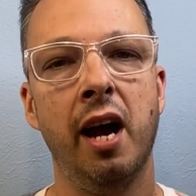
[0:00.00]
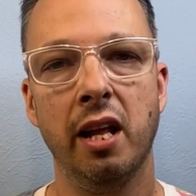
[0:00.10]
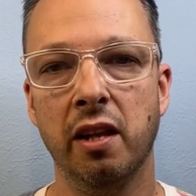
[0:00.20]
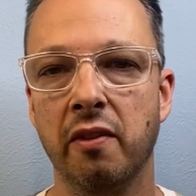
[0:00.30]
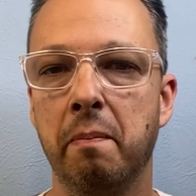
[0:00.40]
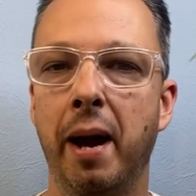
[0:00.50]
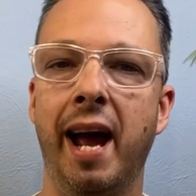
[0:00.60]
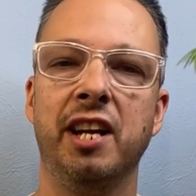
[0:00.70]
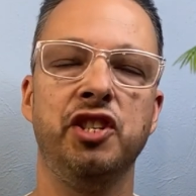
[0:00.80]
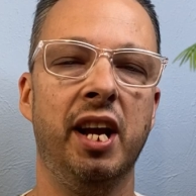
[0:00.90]
I love the
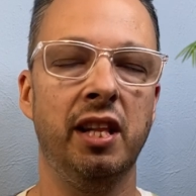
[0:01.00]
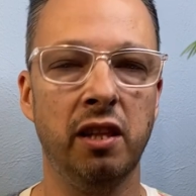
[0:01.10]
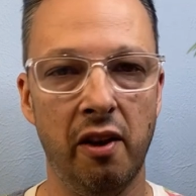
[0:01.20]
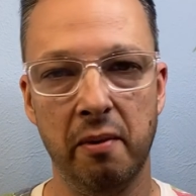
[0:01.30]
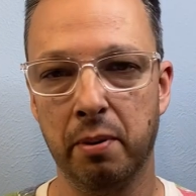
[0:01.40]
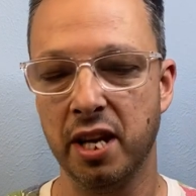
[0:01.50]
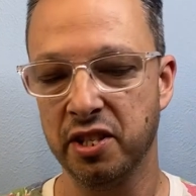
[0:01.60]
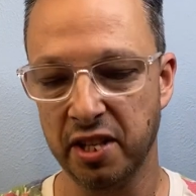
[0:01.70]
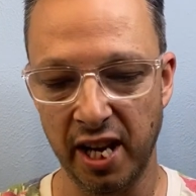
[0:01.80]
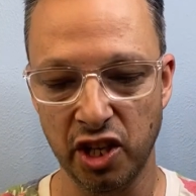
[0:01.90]
packaging. I love the
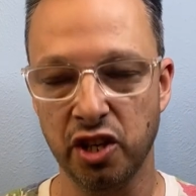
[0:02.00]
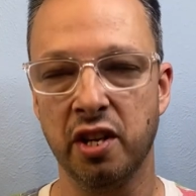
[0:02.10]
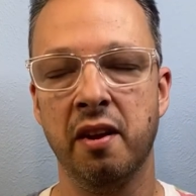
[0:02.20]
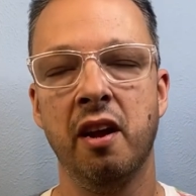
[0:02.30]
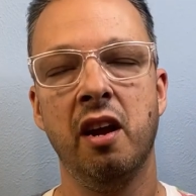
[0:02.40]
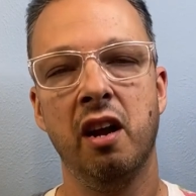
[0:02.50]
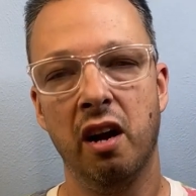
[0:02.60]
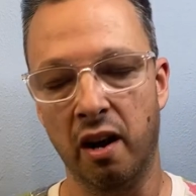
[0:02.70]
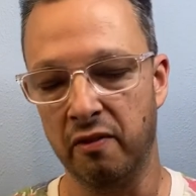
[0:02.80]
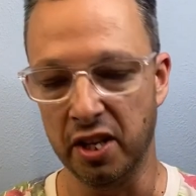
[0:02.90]
presentation
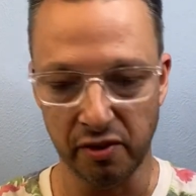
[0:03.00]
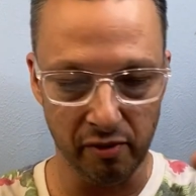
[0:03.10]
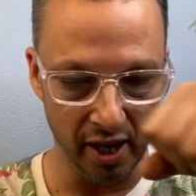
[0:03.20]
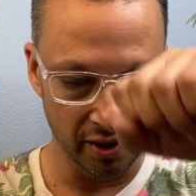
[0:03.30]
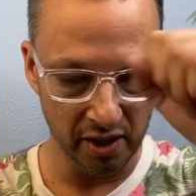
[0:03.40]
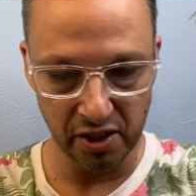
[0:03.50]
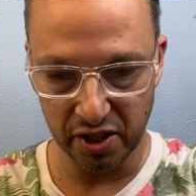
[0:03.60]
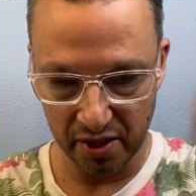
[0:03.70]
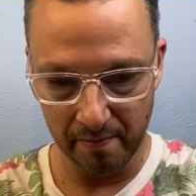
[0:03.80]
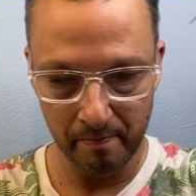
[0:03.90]
of this fragrance.